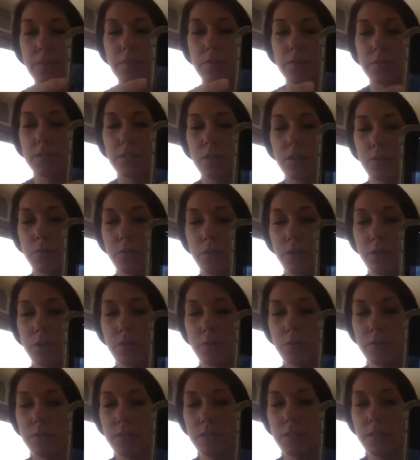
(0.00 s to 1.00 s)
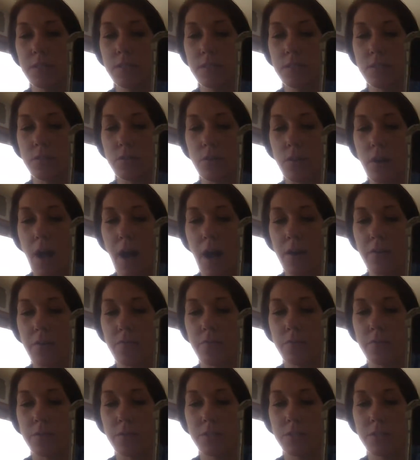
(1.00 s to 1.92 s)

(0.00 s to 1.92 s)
So use this graph